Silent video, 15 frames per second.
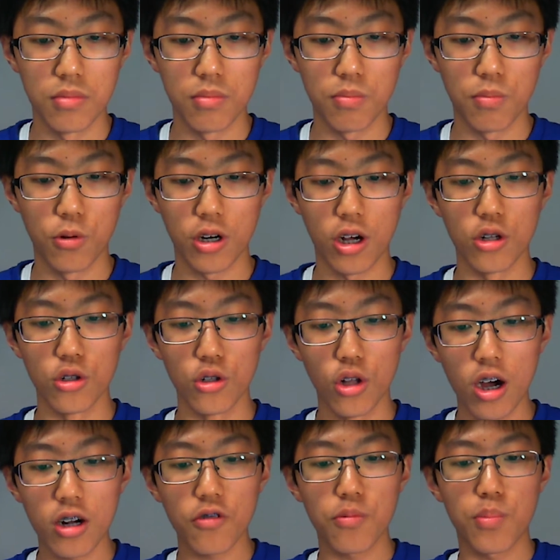put a
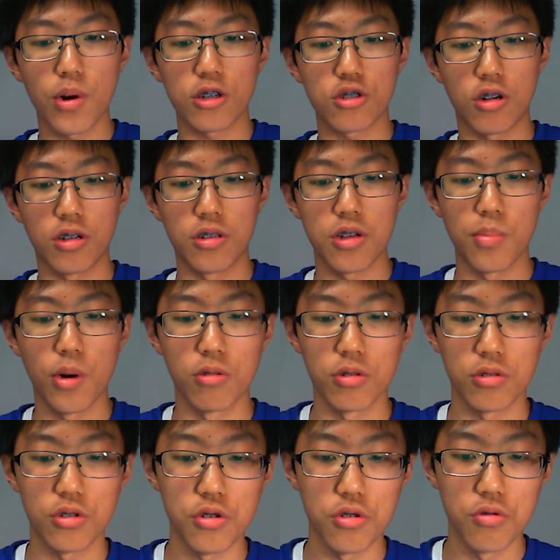lot of pressure on the
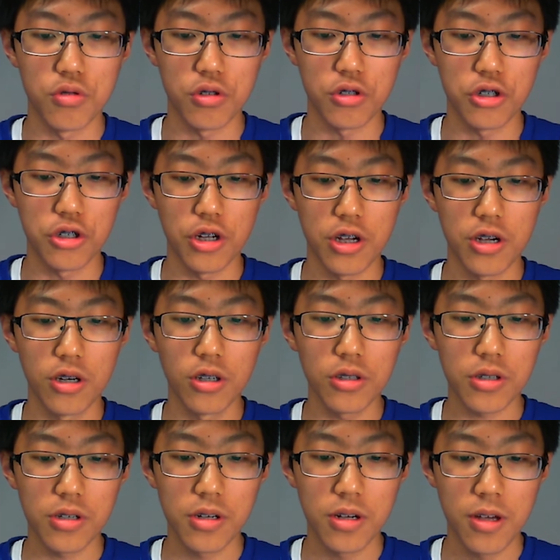opponent to use a
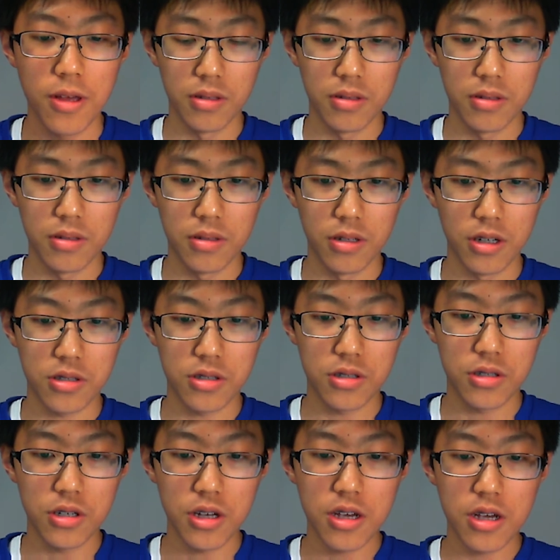shield. Let's
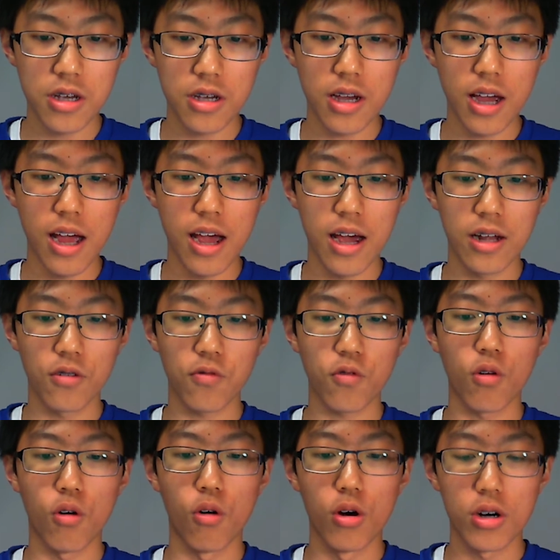see, and of
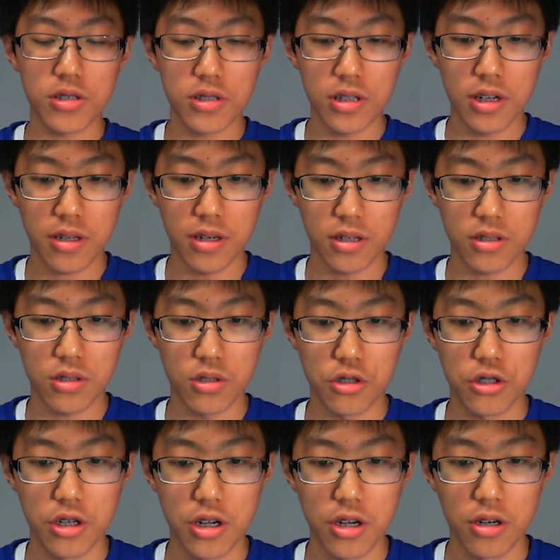course it gets the
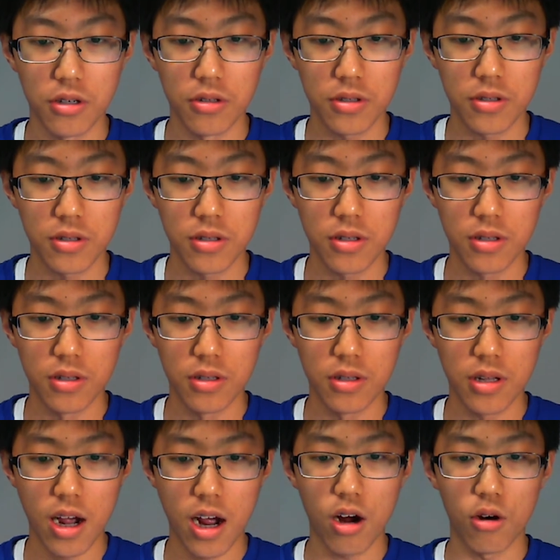shield.
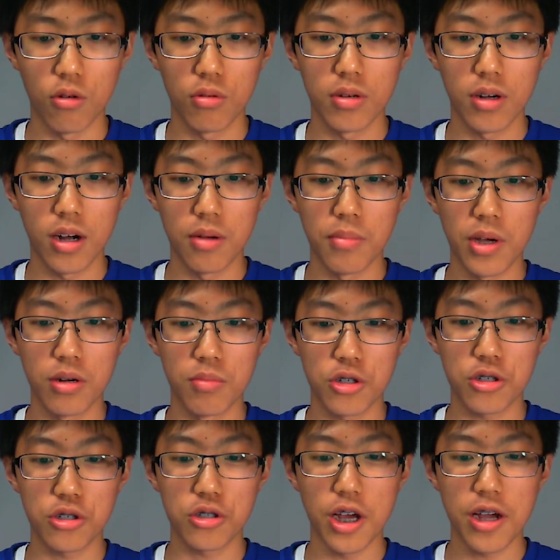Now, I made a
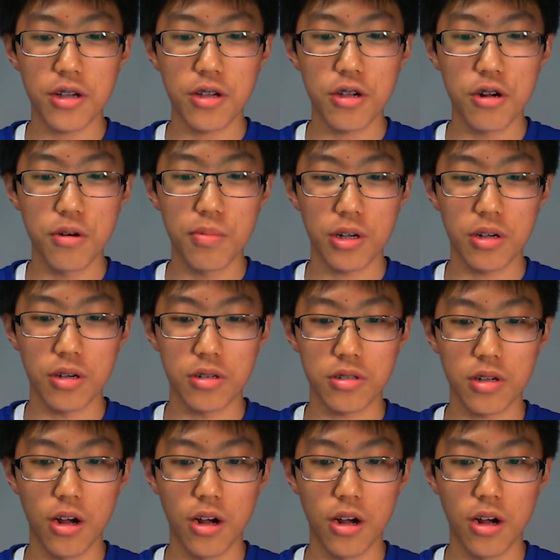mistake here because I